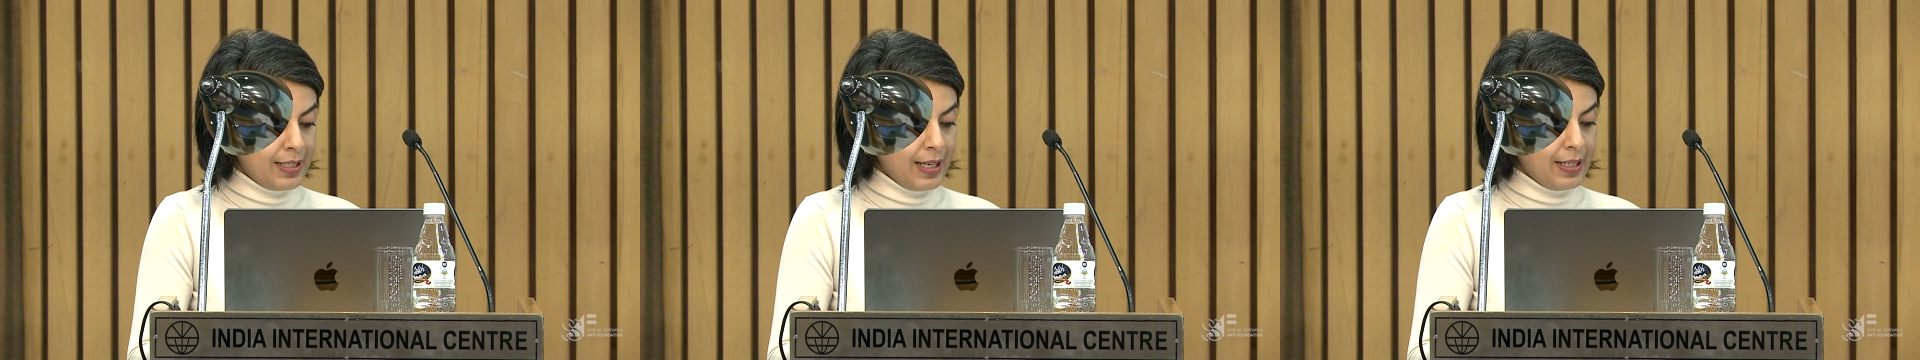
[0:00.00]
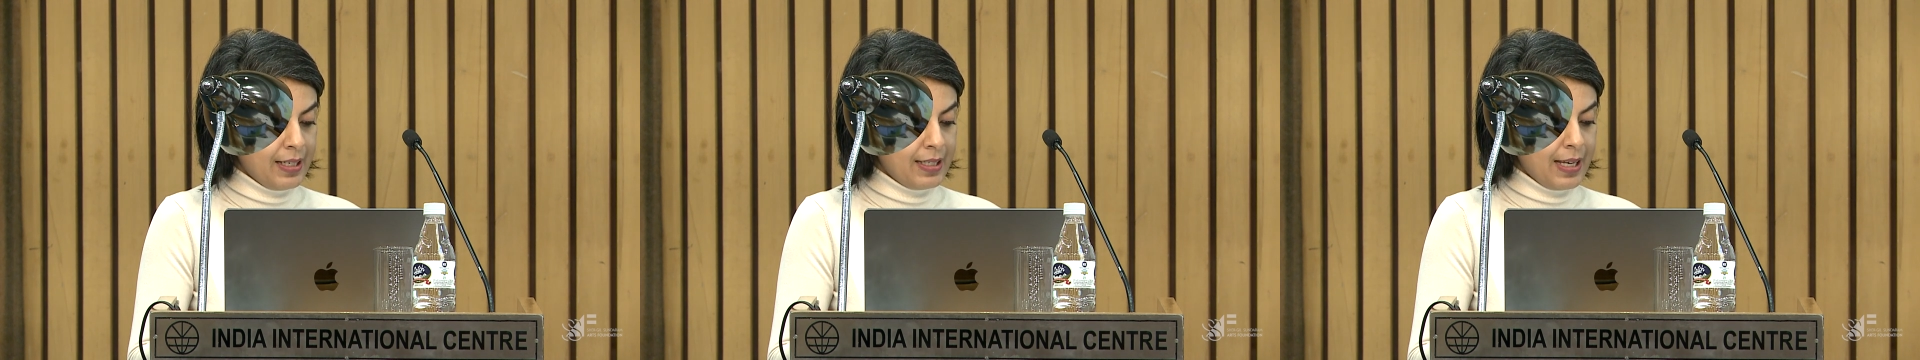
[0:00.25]

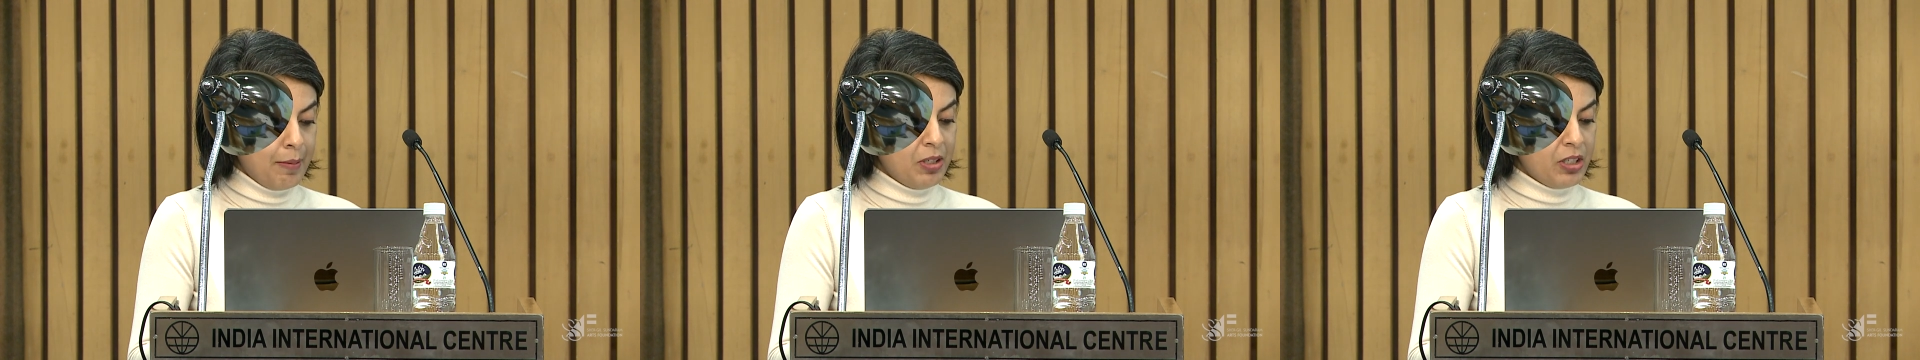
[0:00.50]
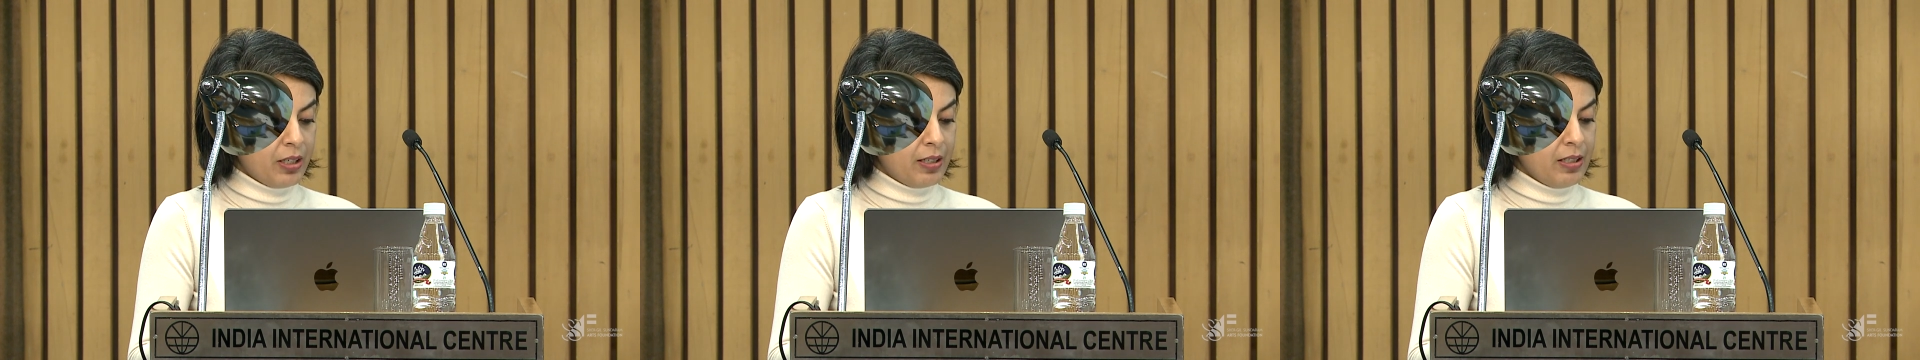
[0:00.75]
and establish
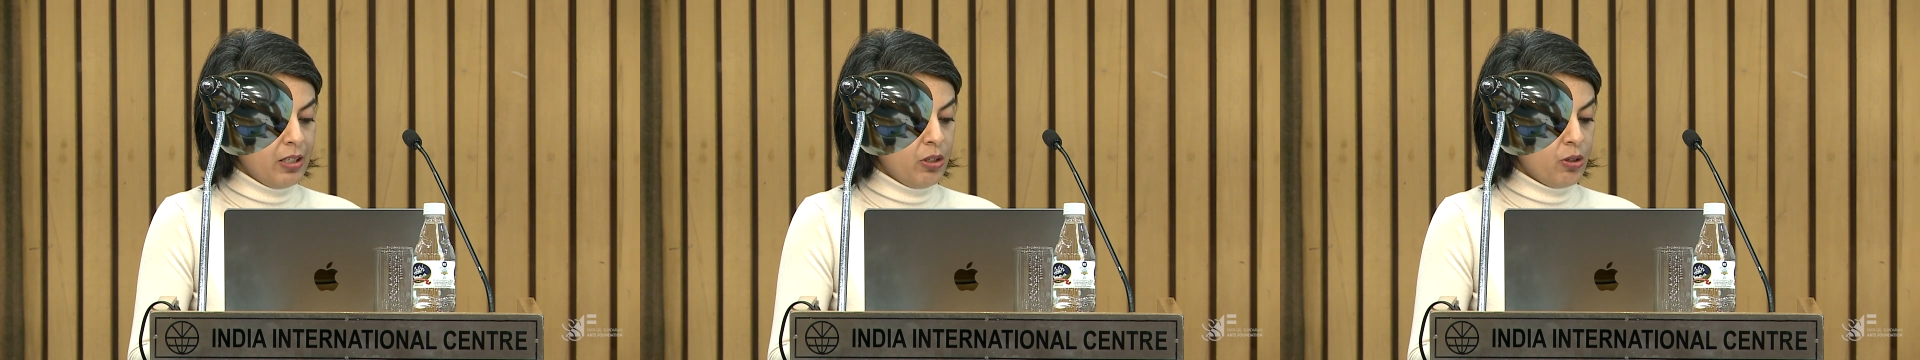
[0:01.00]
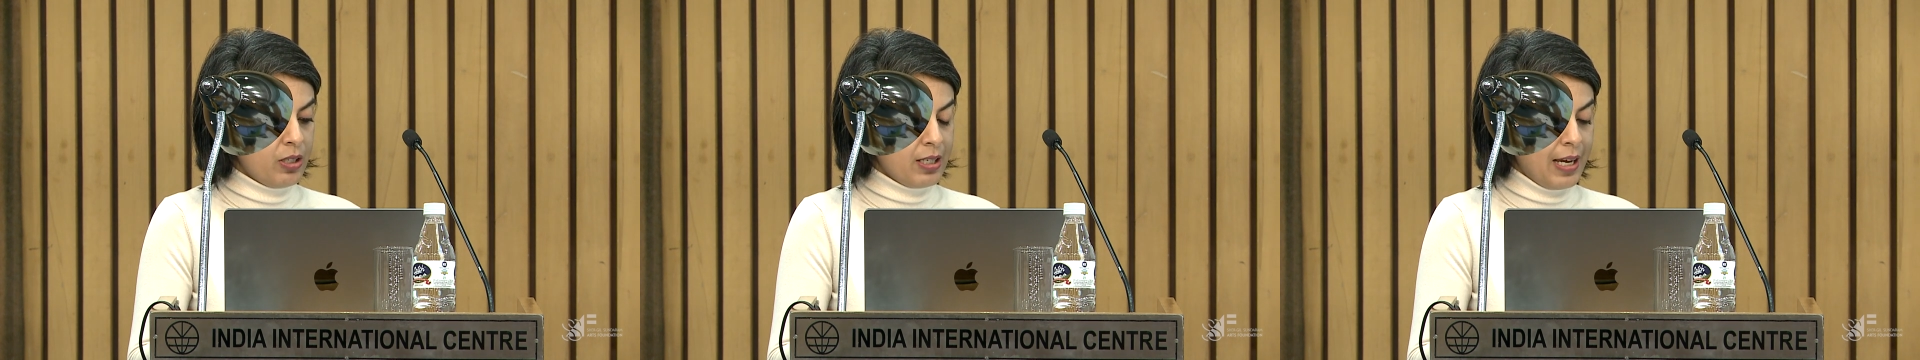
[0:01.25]
a
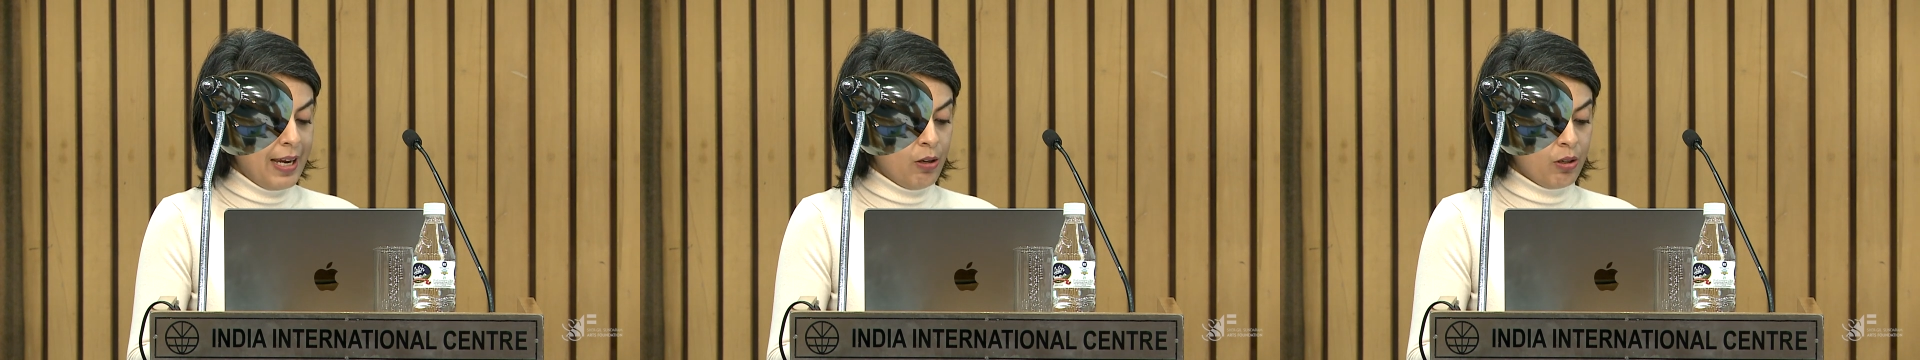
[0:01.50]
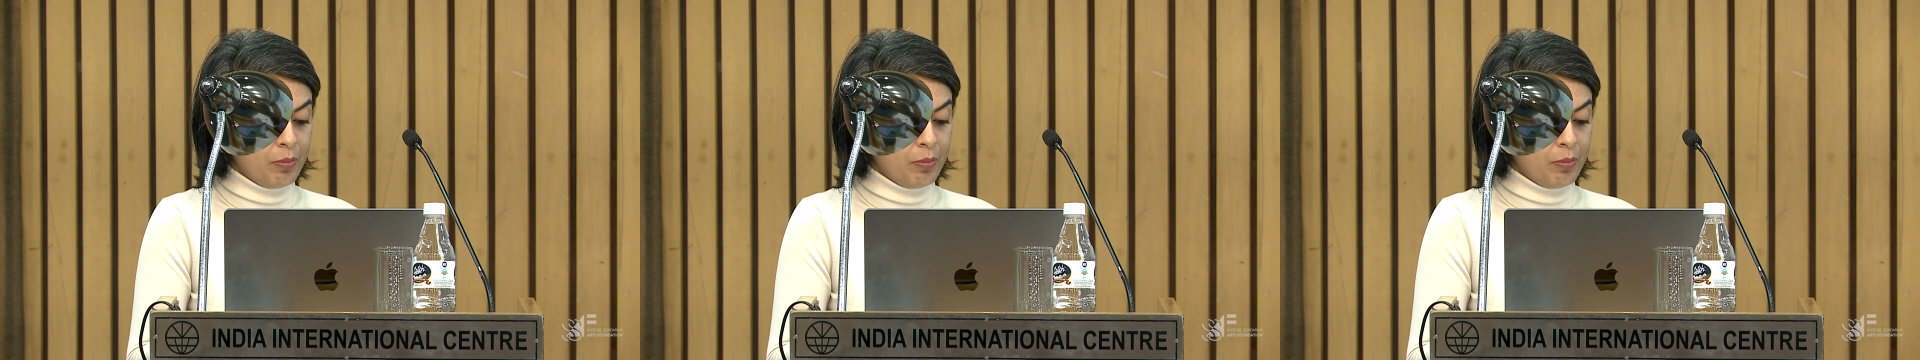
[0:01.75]
continuous dialogue